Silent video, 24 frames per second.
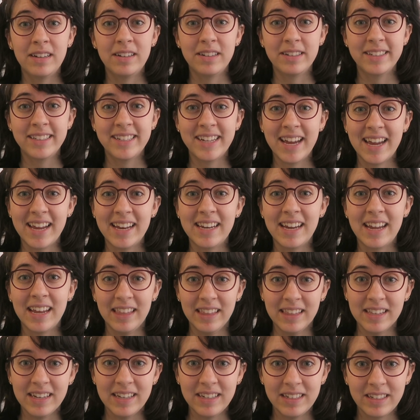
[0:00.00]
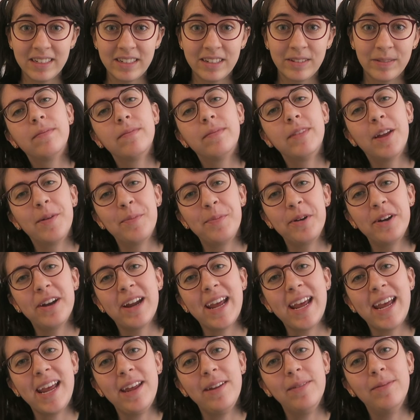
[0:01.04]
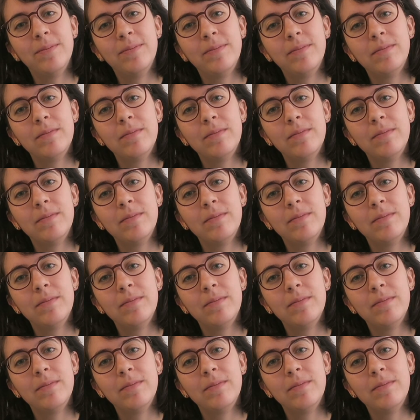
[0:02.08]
understand English. Number 8.